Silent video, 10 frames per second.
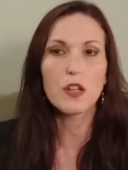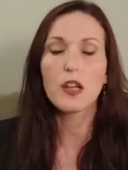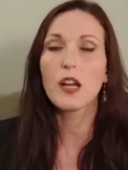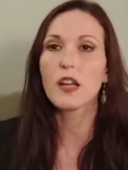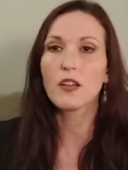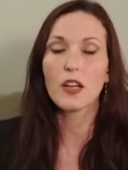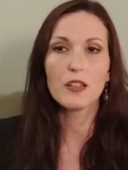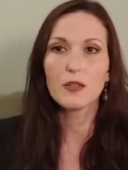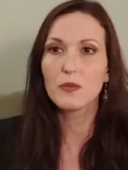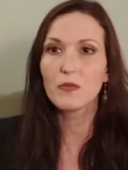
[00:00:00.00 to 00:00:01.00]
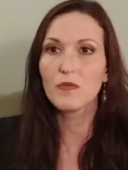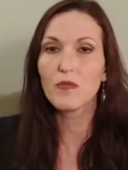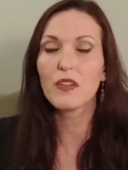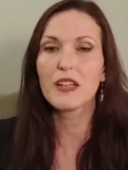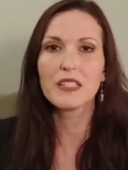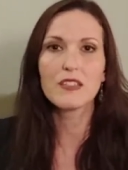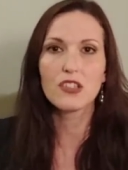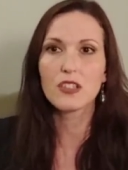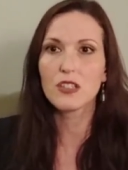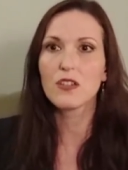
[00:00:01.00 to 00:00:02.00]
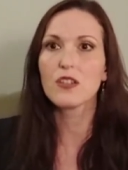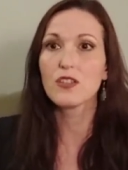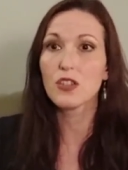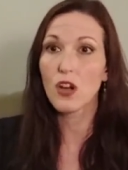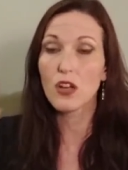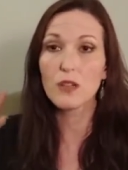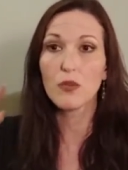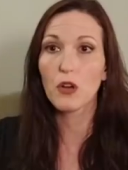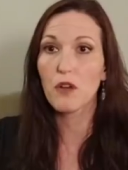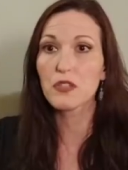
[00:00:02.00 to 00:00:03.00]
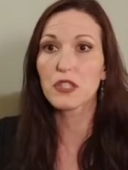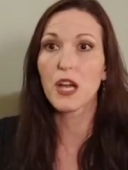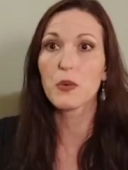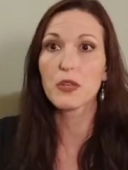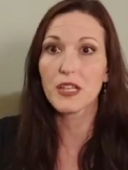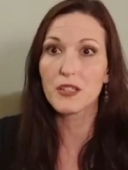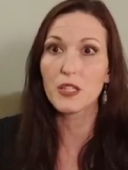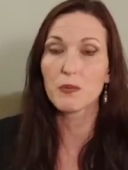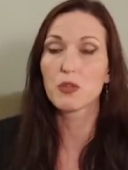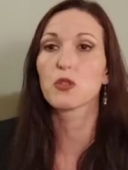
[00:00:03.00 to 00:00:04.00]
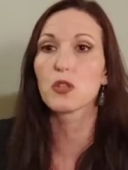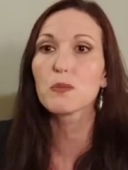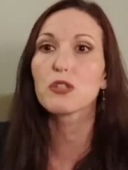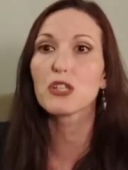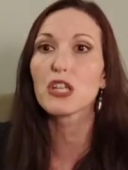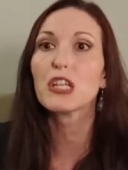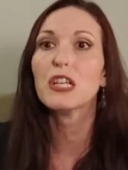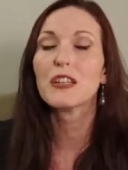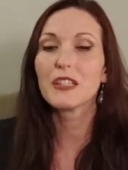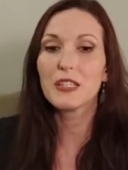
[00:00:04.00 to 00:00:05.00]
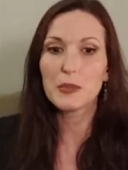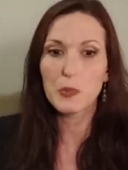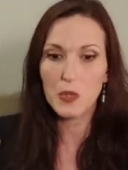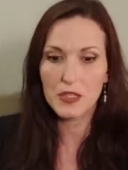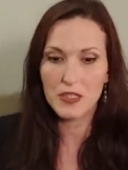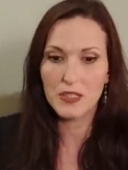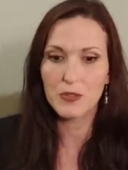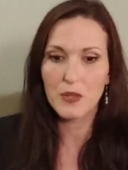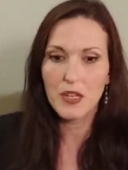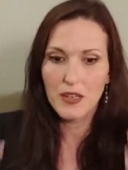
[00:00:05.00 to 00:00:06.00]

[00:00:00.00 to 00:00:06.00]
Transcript: I, you know, I don't like to just get on and talk and prophesy without some scripture that He's wanting to,